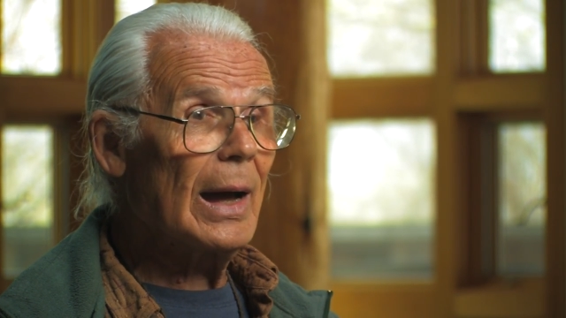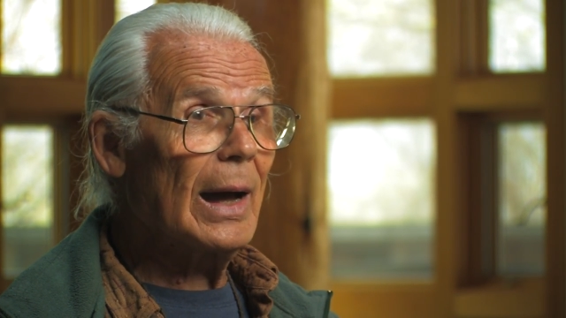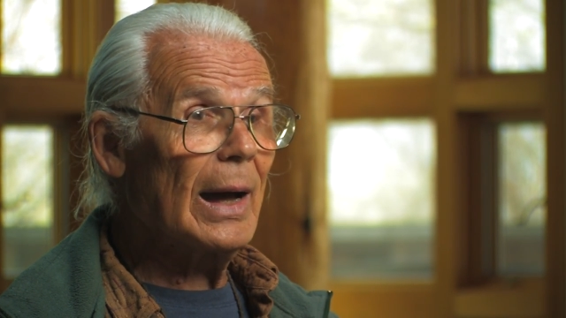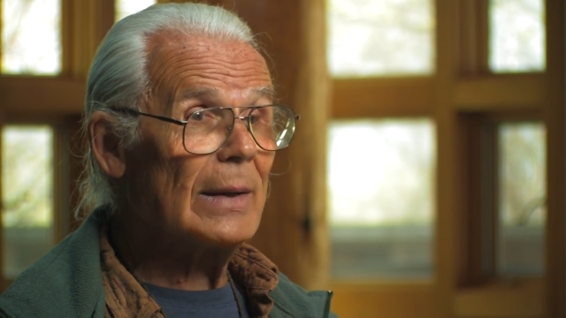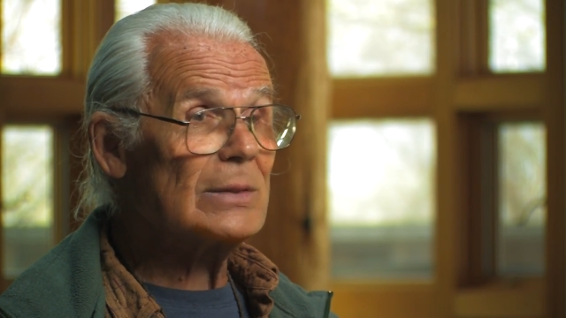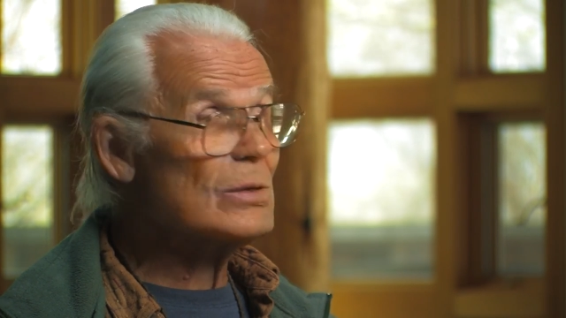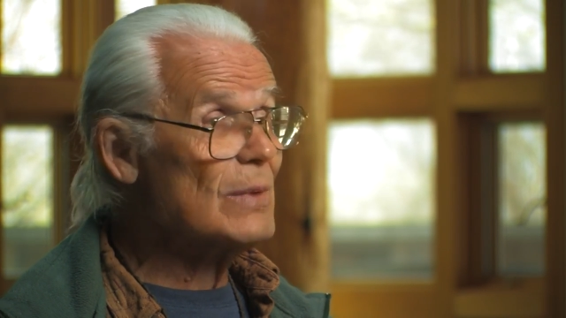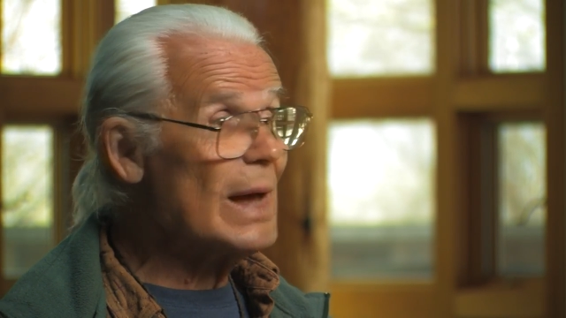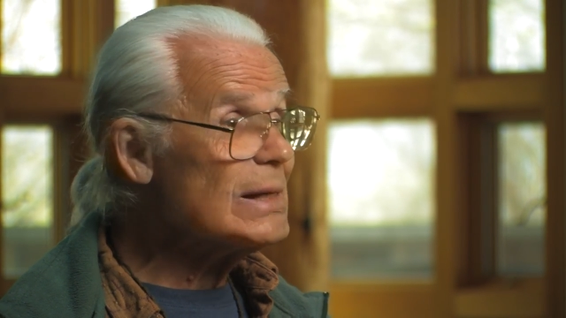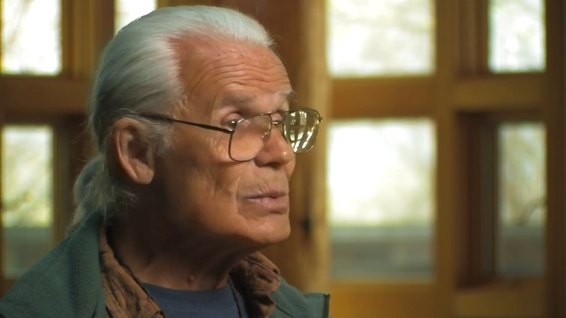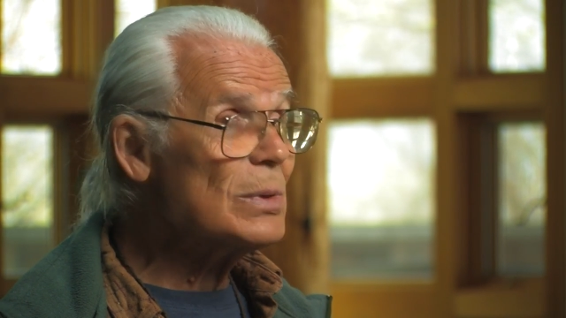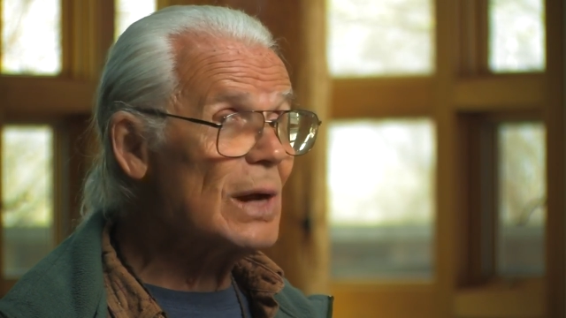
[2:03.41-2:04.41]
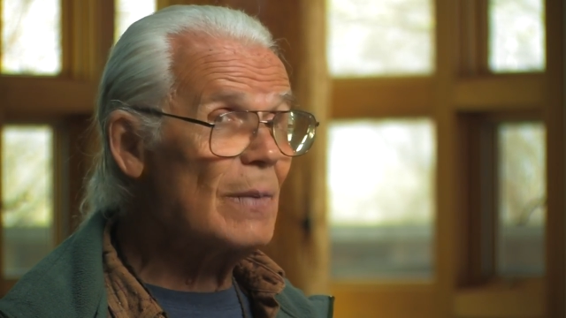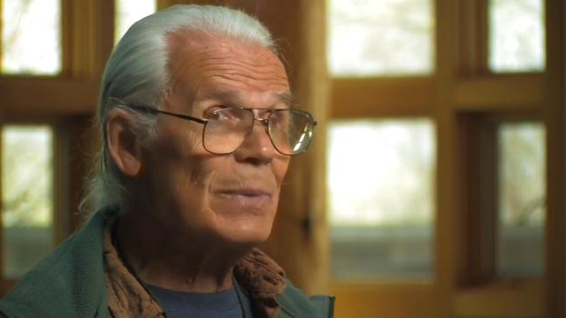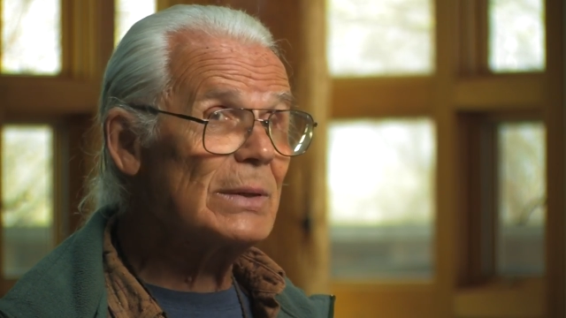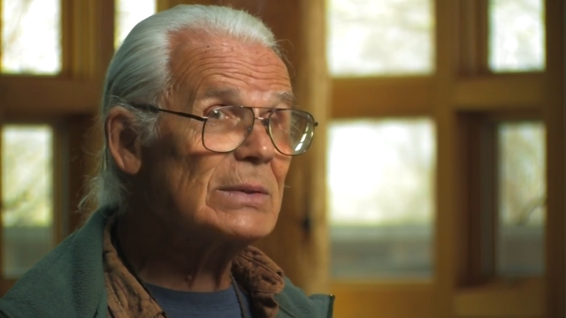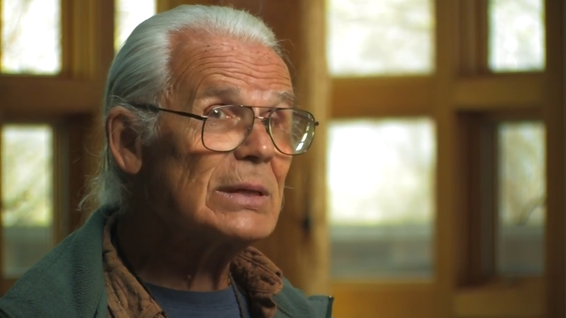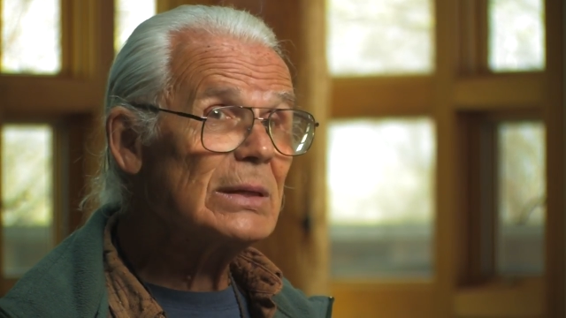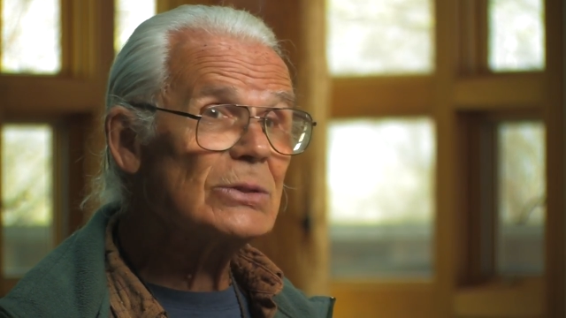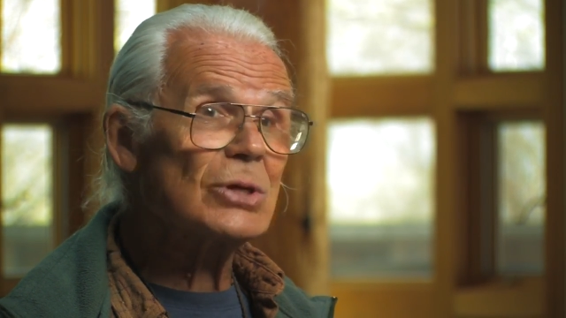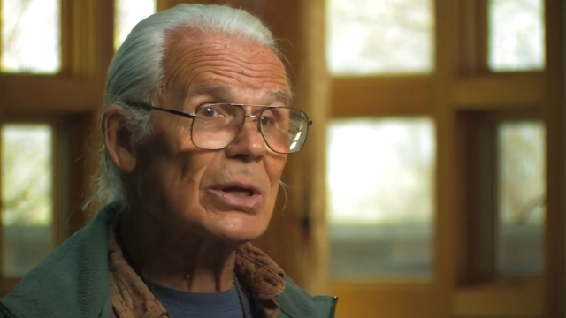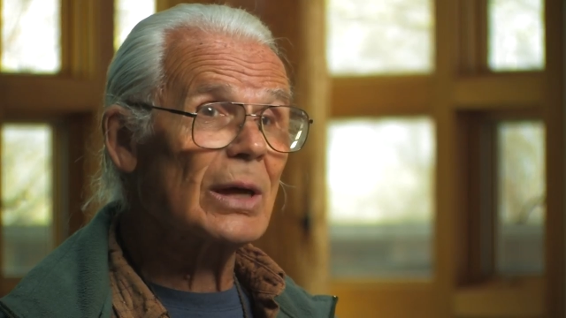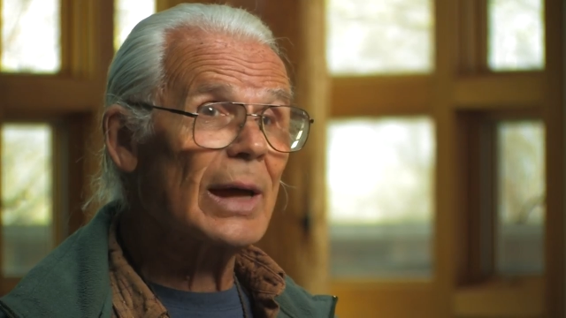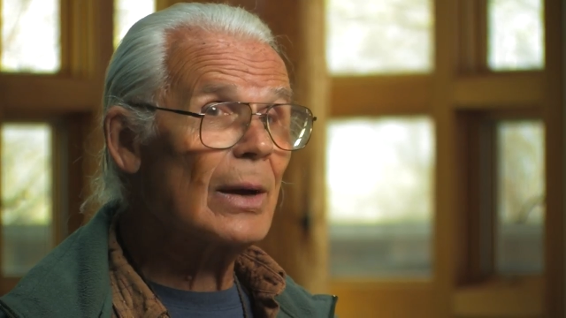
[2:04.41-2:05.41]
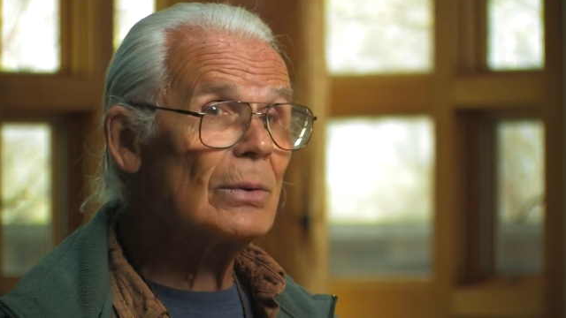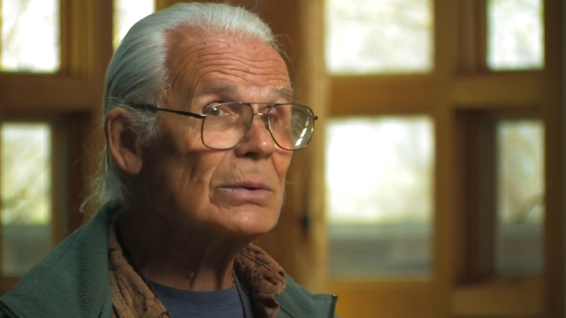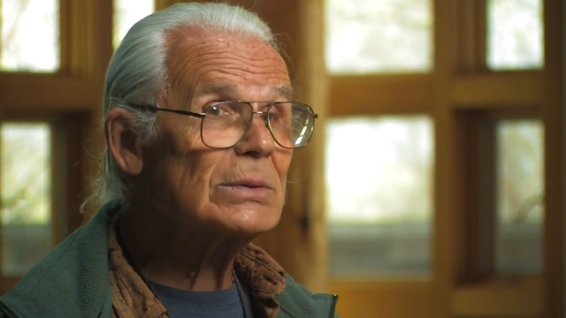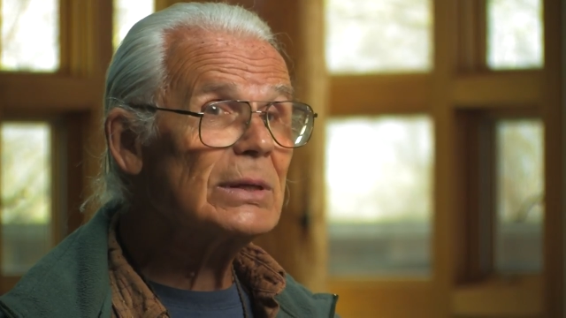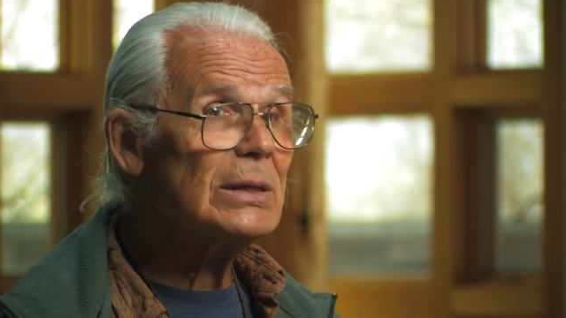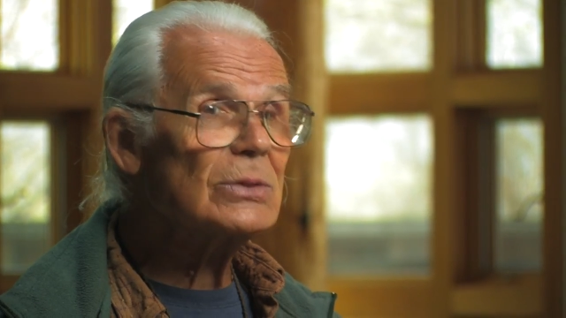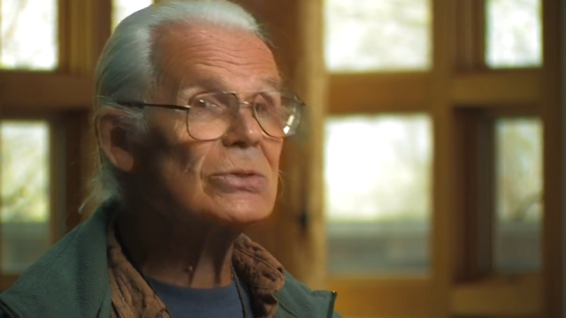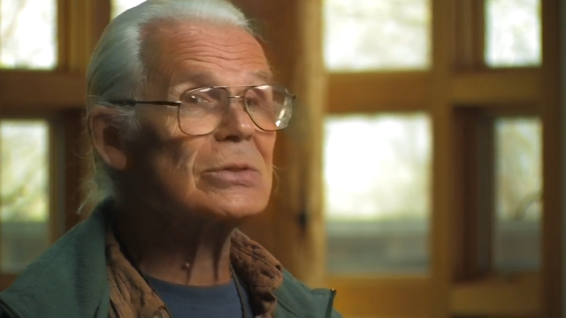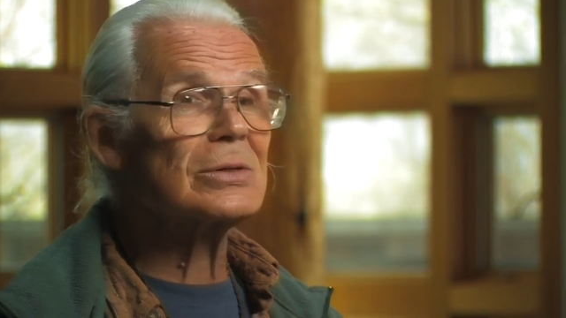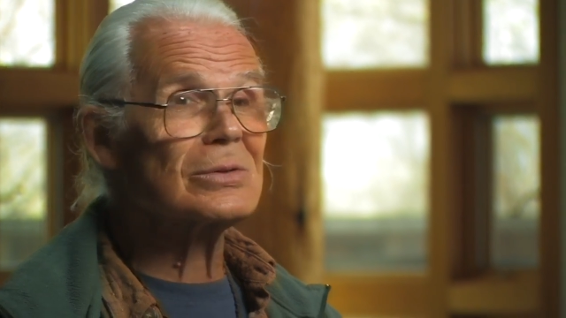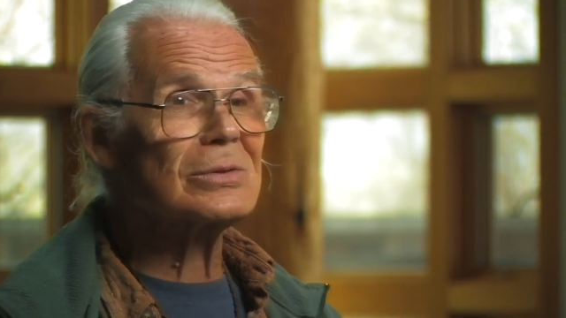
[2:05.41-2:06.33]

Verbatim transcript: and so that's what I've been teaching. I don't teach